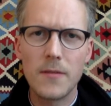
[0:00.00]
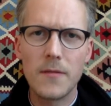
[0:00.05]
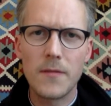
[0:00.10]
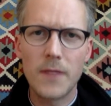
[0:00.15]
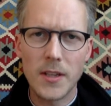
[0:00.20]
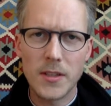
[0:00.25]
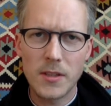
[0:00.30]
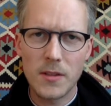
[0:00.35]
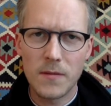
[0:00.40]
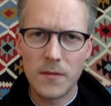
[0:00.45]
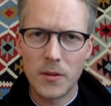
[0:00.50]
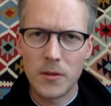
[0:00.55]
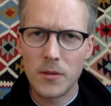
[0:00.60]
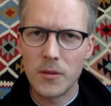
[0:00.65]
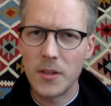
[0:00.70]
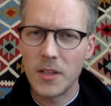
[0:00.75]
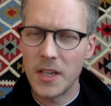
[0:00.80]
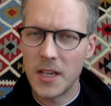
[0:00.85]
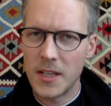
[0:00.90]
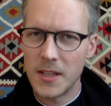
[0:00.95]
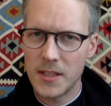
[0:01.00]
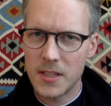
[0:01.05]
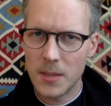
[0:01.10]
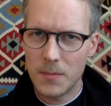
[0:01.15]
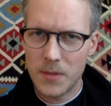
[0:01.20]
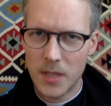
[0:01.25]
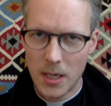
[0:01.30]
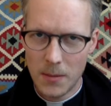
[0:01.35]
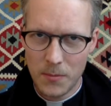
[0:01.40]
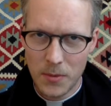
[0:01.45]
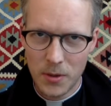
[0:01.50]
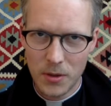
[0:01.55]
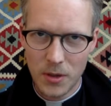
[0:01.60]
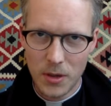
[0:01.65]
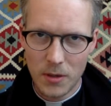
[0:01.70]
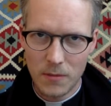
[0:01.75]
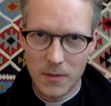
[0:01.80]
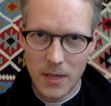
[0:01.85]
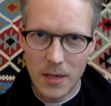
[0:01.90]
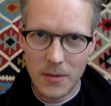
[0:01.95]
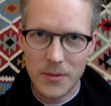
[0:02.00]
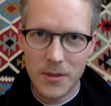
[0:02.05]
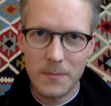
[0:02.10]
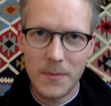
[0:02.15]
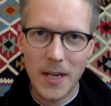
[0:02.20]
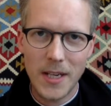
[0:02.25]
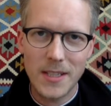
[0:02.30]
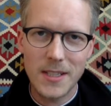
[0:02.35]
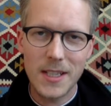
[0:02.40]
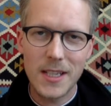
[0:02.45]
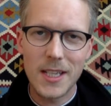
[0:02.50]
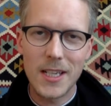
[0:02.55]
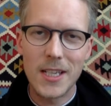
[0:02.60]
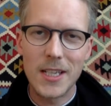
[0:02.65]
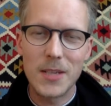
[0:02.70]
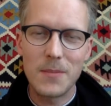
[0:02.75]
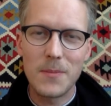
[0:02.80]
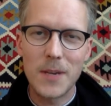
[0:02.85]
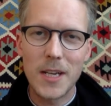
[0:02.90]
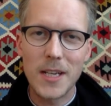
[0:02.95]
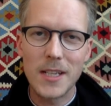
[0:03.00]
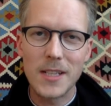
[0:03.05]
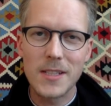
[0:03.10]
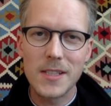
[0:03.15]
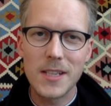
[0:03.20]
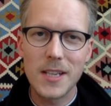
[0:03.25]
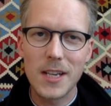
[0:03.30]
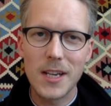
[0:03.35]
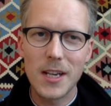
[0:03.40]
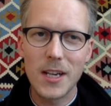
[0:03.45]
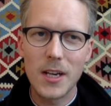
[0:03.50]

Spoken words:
festival in September around the Mexican independence,